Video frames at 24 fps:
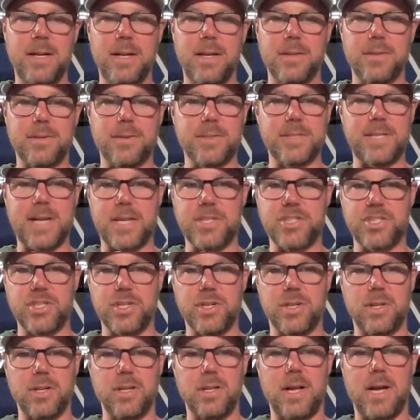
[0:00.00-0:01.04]
they're
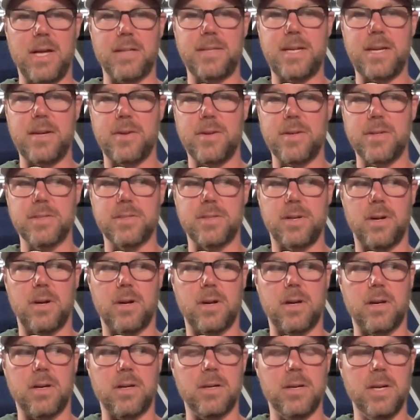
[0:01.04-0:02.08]
intentional. Uh, carriers
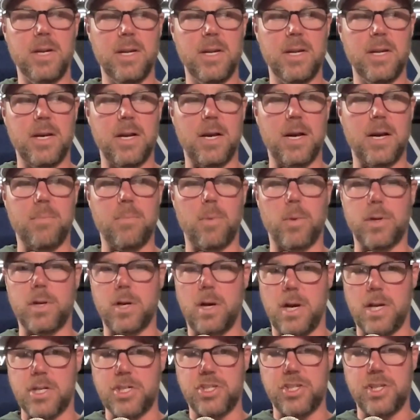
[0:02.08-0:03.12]
are uh, more
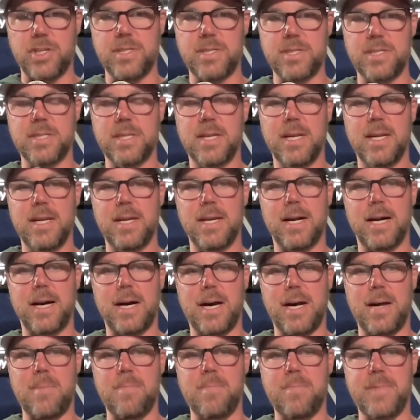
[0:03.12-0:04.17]
cautious.
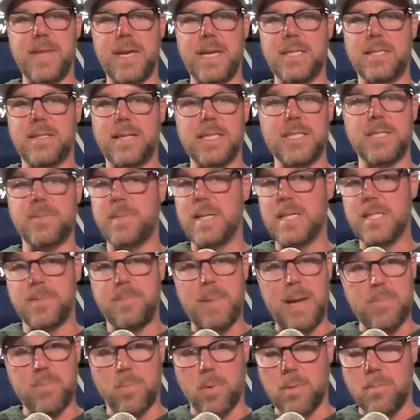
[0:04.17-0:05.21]
Um, they, they they
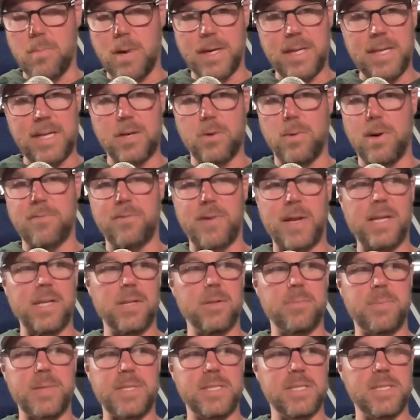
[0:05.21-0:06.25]
spend more money, and quite frankly,
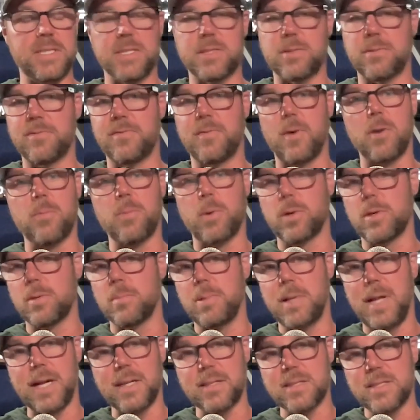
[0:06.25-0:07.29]
their businesses are far more
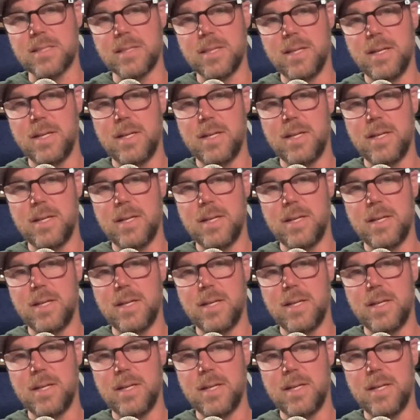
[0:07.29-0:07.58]
complex.